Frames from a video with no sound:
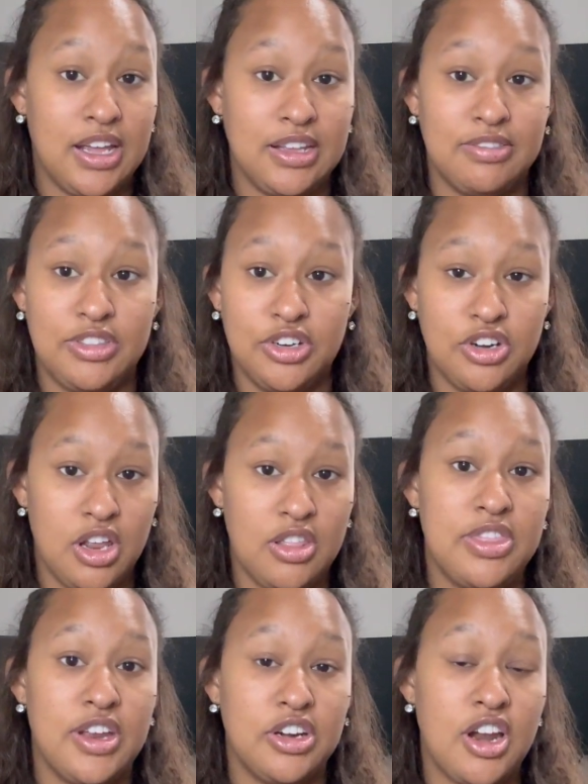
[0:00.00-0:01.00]
They're not
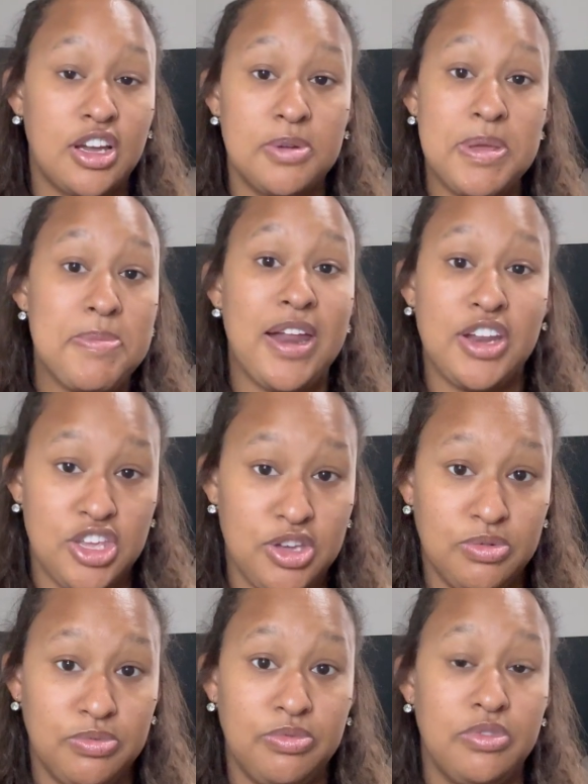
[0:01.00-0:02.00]
going to be mad at
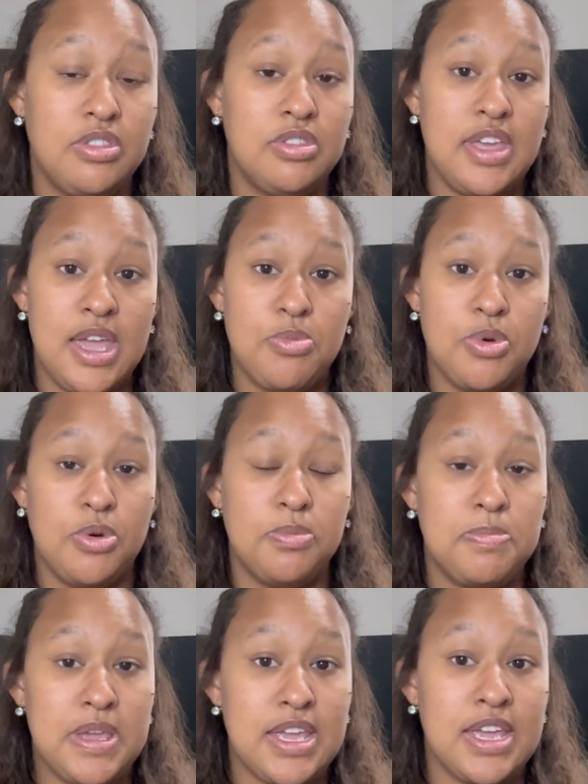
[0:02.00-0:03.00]
you. They will
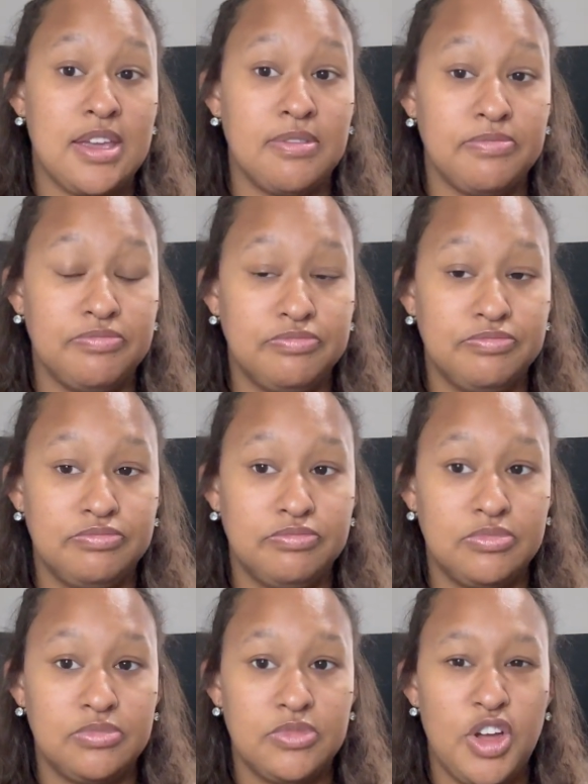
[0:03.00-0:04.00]
be
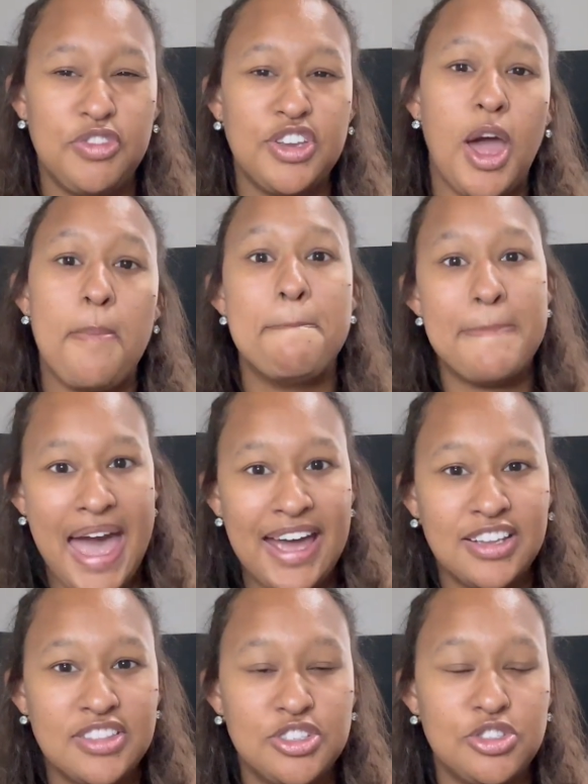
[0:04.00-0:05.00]
hopefully not mad
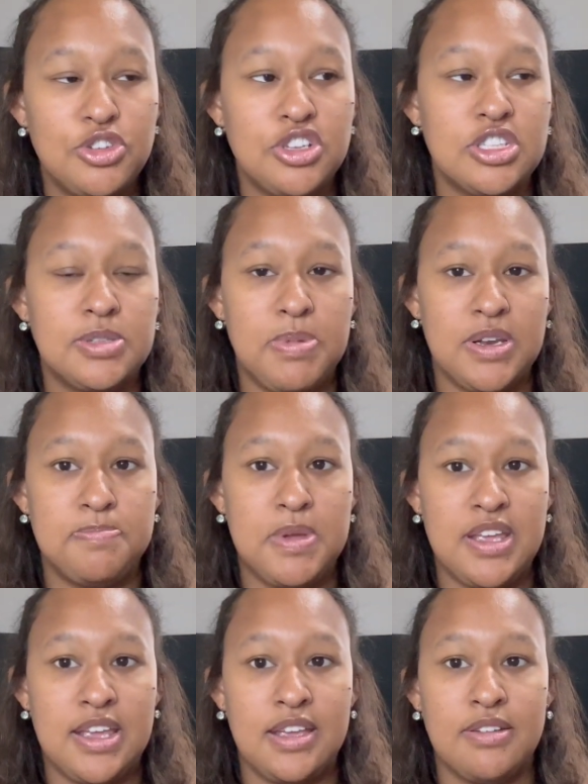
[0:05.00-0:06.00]
at the students, but
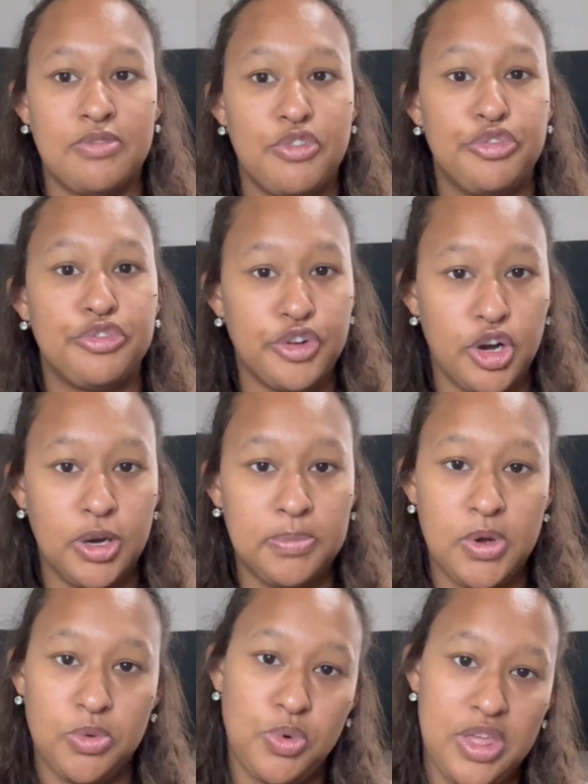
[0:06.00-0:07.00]
be
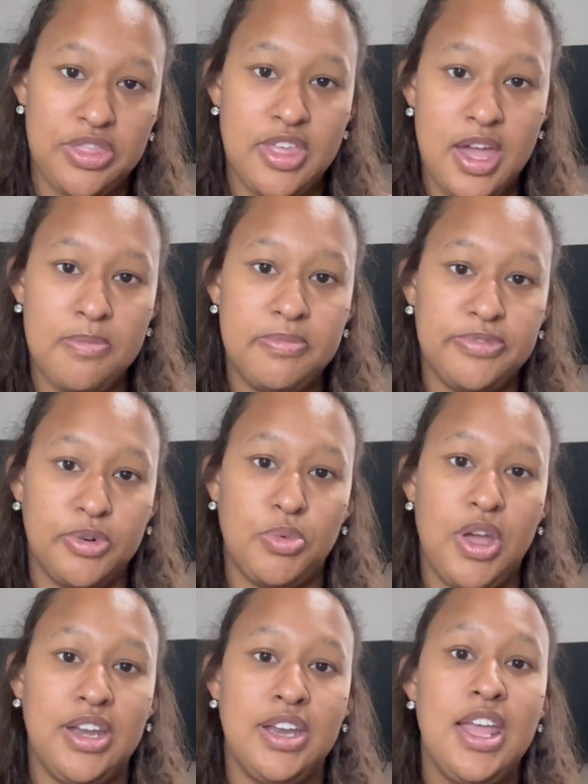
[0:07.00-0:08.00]
firm with them for
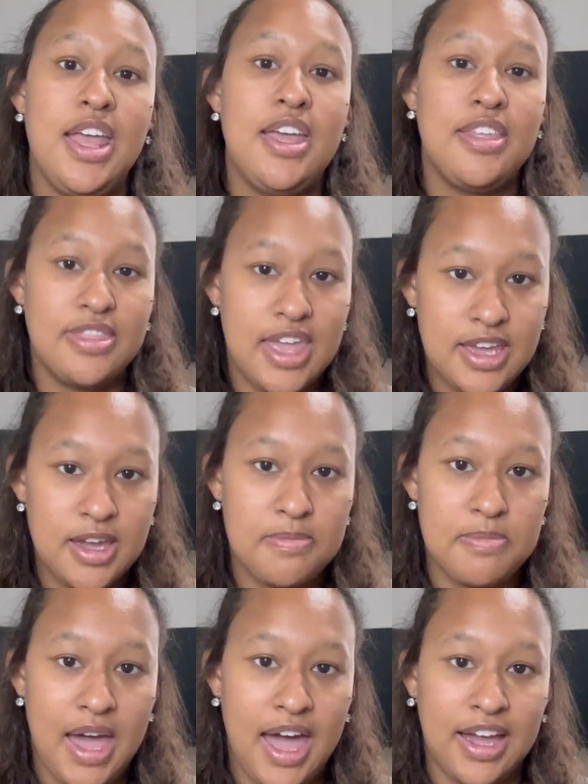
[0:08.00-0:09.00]
when they come
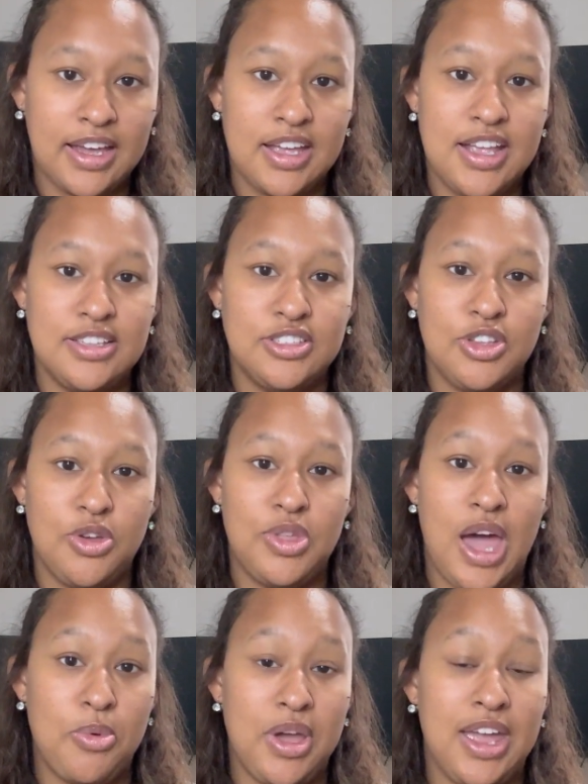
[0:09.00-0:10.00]
back. And so
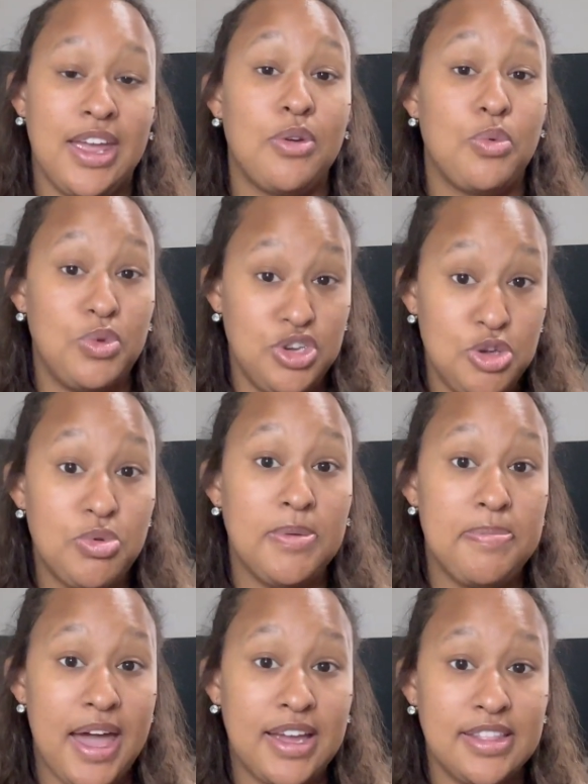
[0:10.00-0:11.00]
that way, when you are
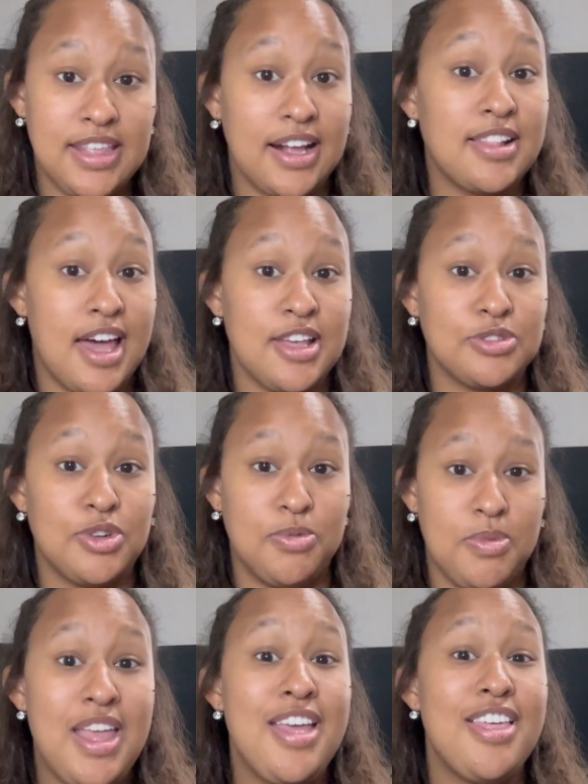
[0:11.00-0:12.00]
back in that
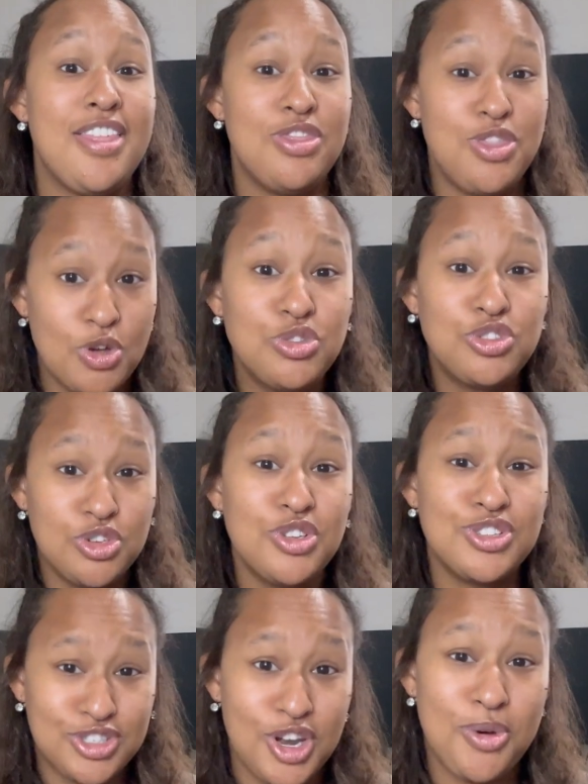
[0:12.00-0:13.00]
classroom, those
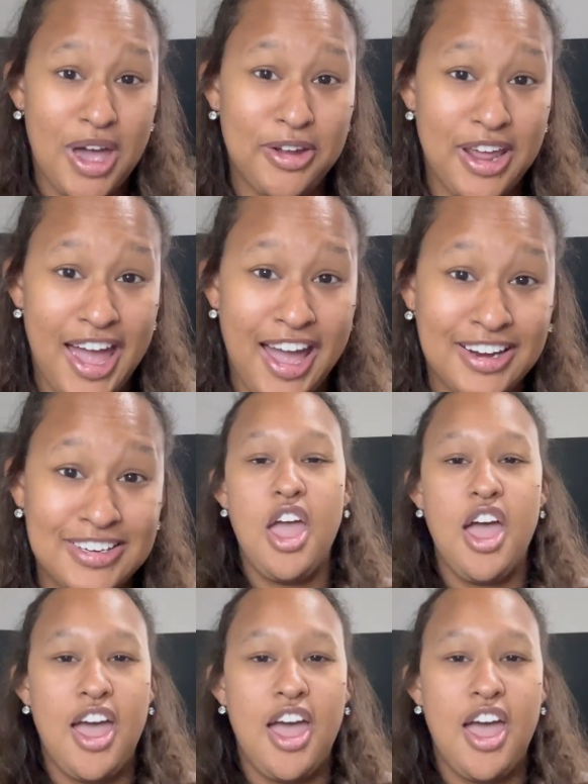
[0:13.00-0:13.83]
students know how to act.